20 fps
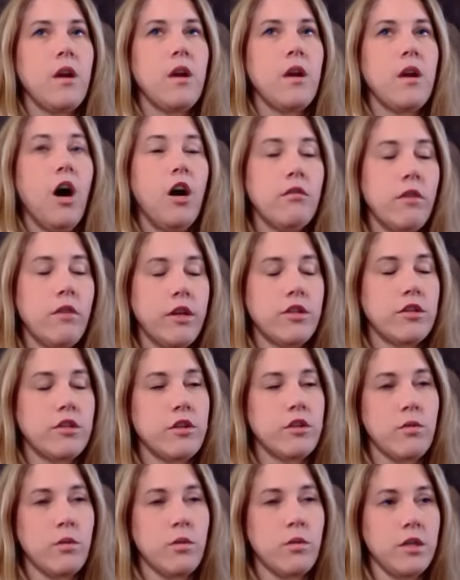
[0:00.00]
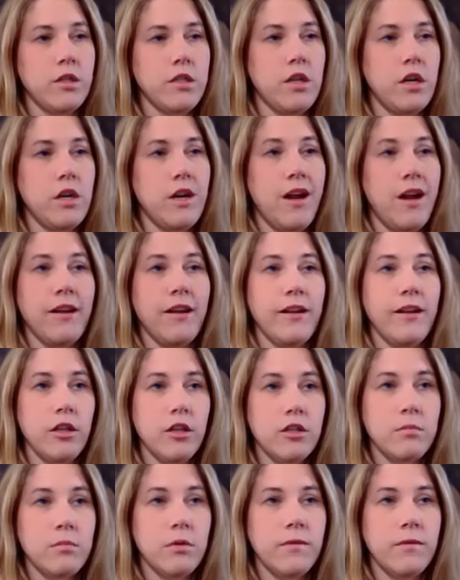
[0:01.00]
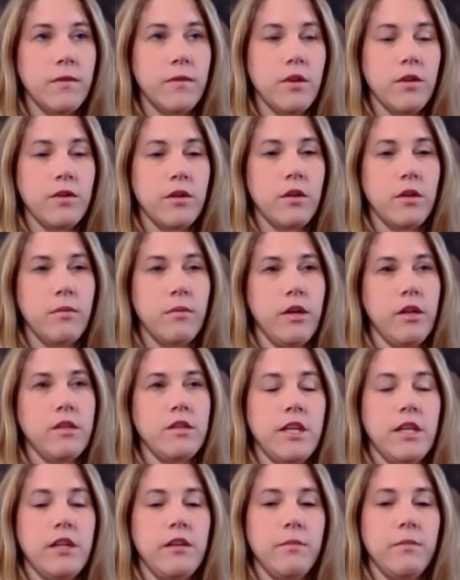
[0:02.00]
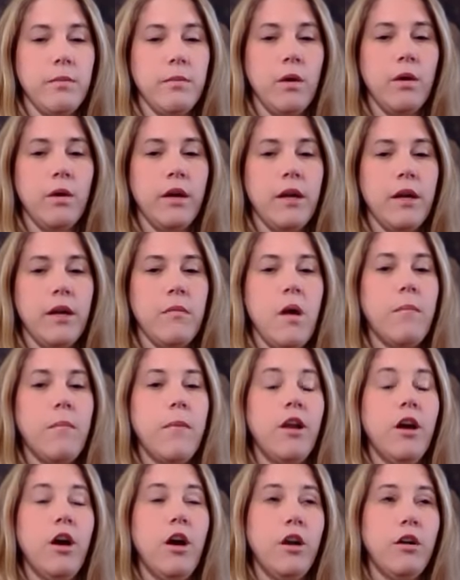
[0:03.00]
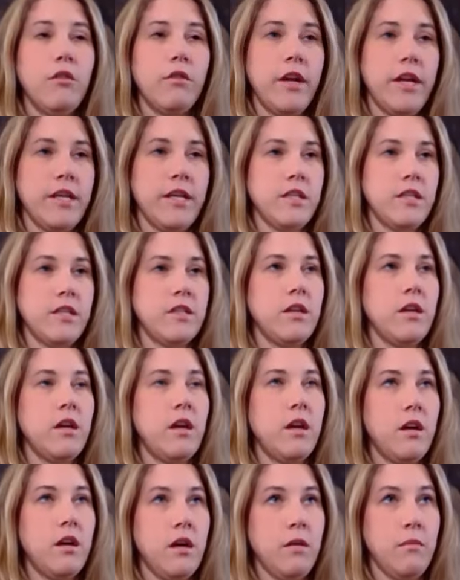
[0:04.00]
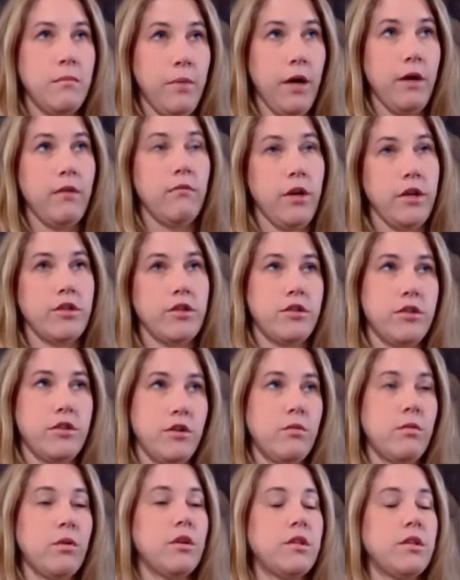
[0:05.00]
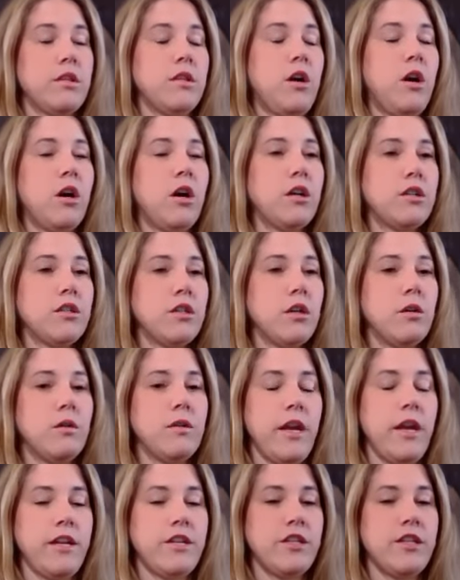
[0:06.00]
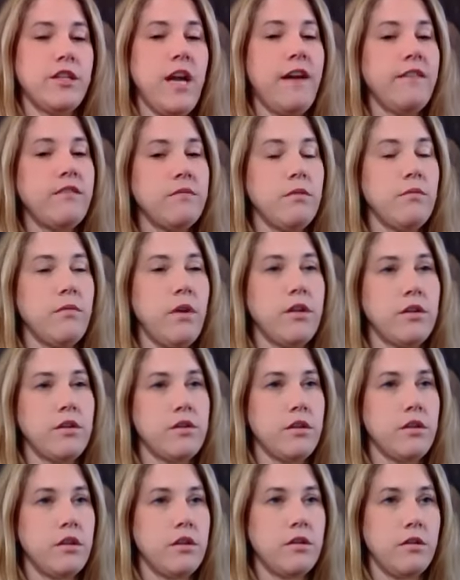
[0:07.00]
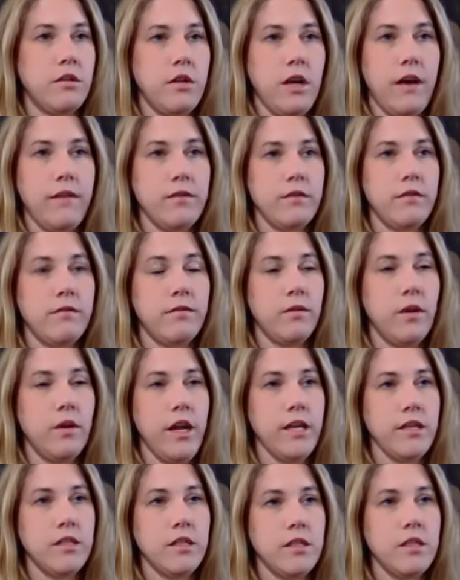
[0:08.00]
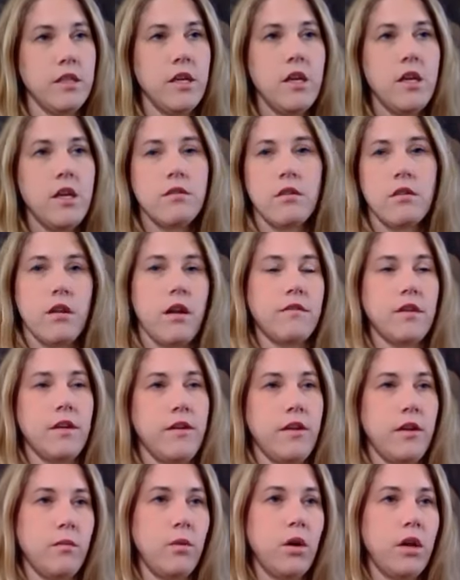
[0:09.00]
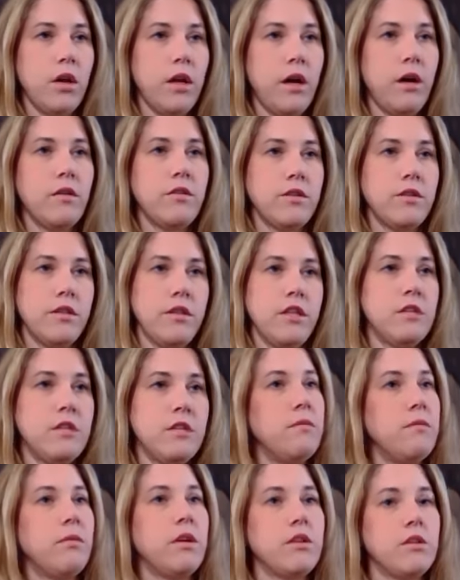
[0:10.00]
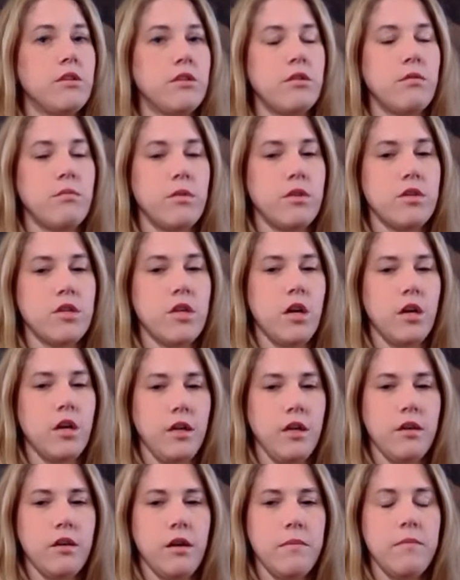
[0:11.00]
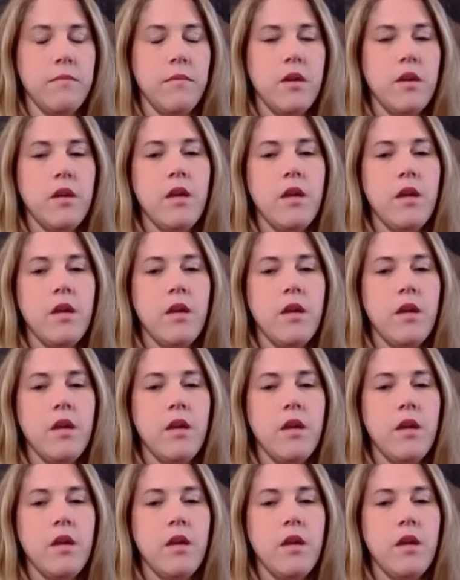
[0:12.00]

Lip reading: Unregistered horses are not eligible for the Thoroughbred Incentive Program, but unraced but registered horses are. So they just have to be registered, don't have to have raced, don't have to have had a workout, just need to be registered with the Jockey Club.